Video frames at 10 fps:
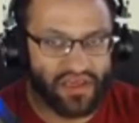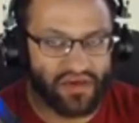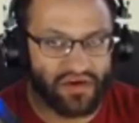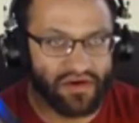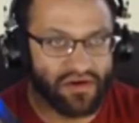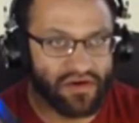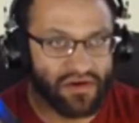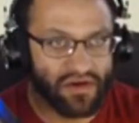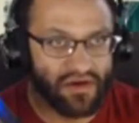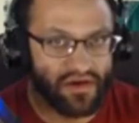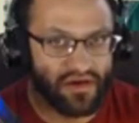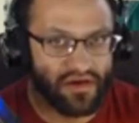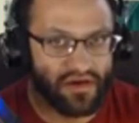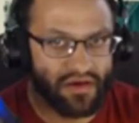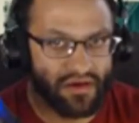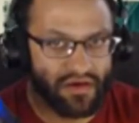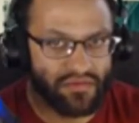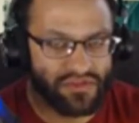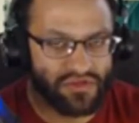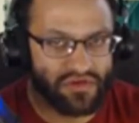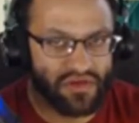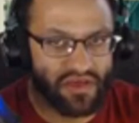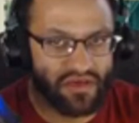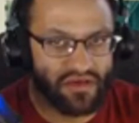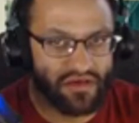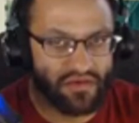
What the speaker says: here. So you click,